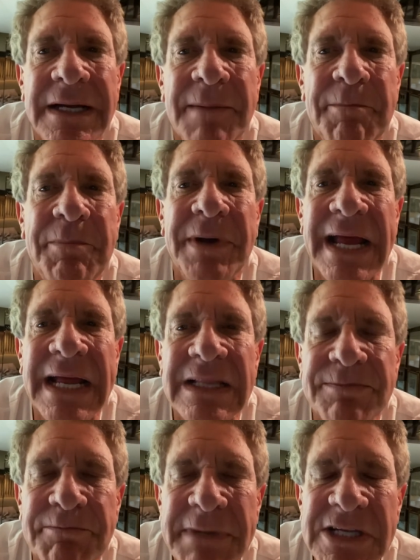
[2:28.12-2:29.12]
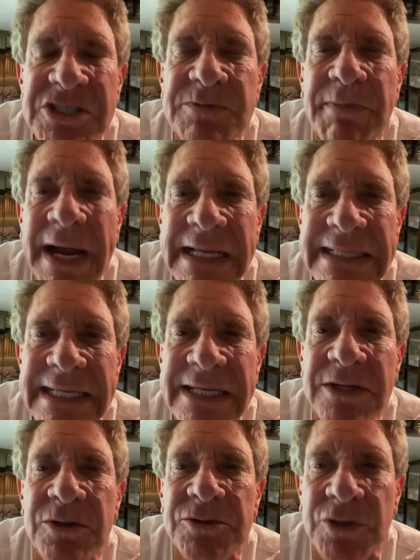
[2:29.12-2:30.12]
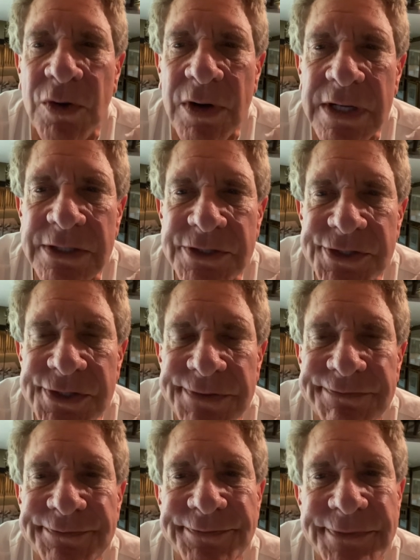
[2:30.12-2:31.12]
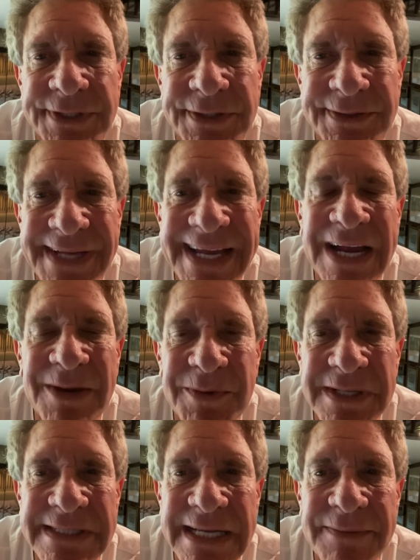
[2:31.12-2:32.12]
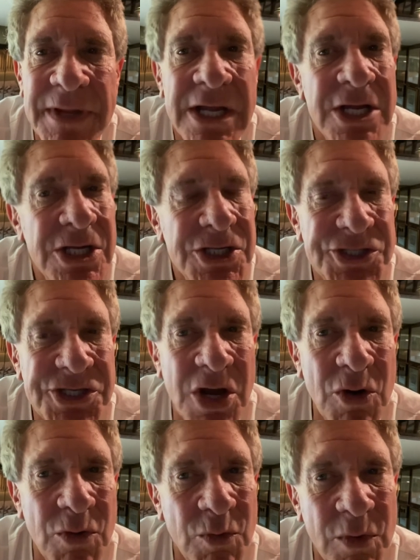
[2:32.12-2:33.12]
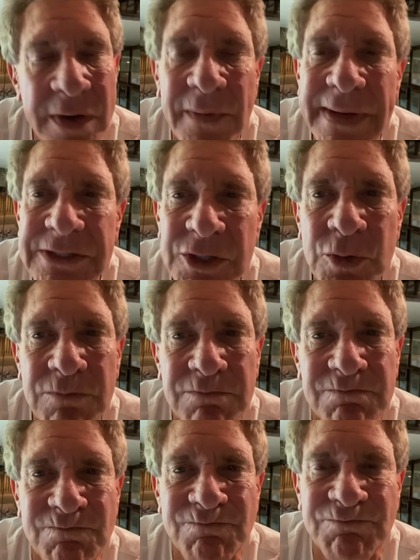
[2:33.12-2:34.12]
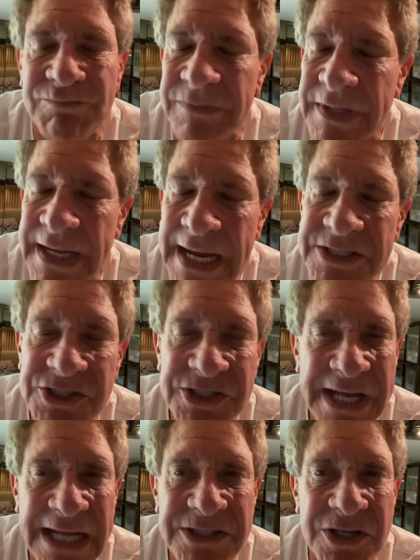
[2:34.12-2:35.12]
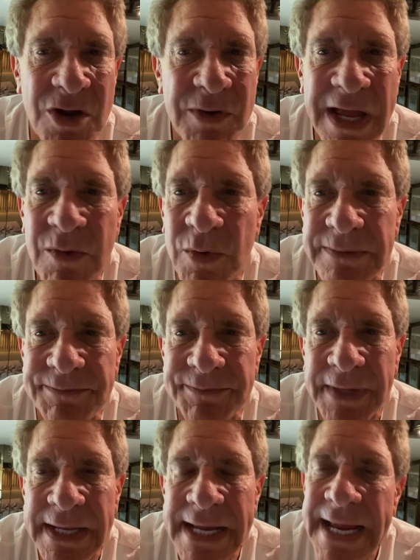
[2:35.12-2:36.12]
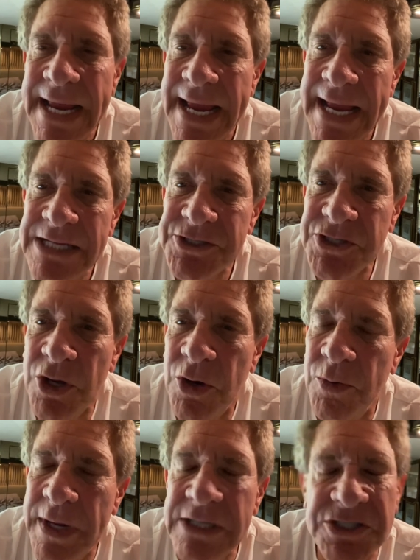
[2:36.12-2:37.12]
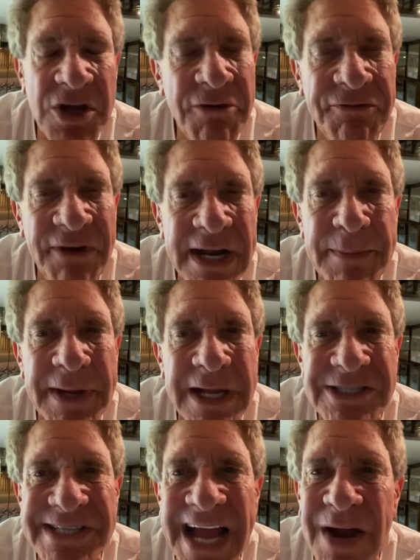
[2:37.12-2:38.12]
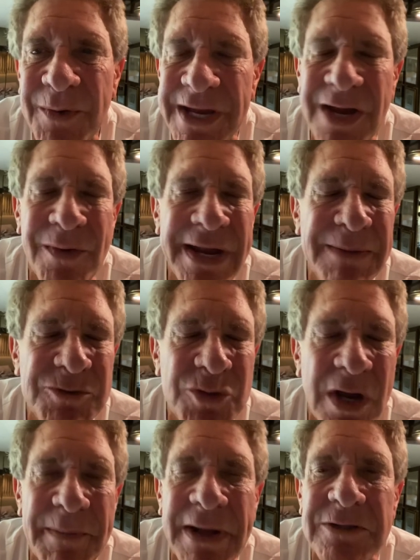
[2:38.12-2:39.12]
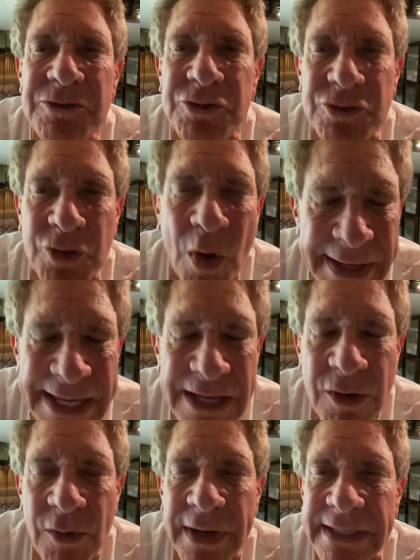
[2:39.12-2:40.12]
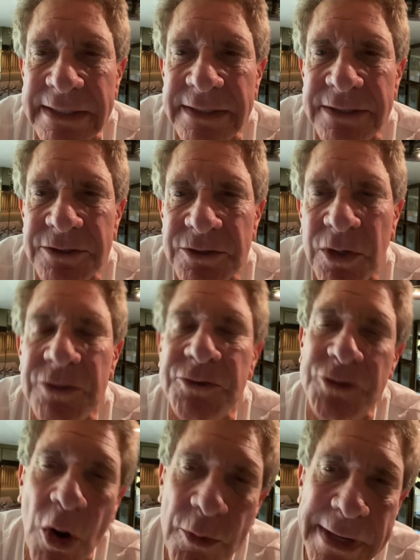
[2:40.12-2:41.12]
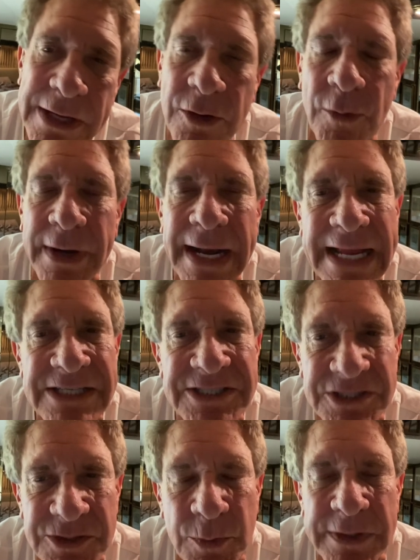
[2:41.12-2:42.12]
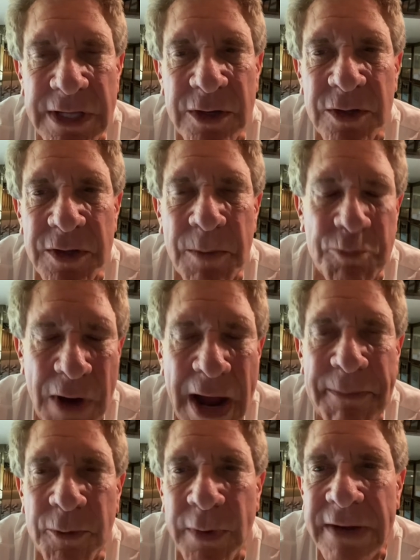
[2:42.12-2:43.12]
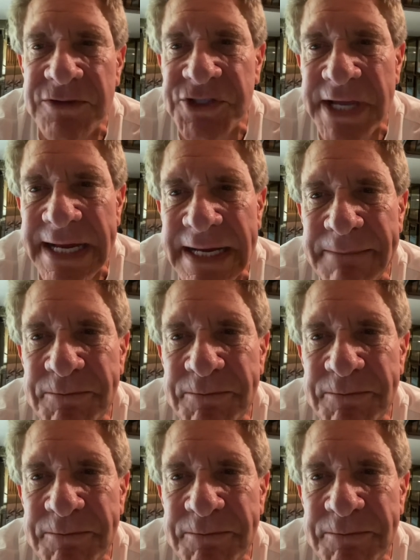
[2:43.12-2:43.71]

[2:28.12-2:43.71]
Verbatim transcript: but I missed my little dogs. Okay, I really did. So what do I do? I just had to go get one. So it's so funny because now here I am talking about doggy coin or doggy coin, I guess is what the, the proper way of saying it.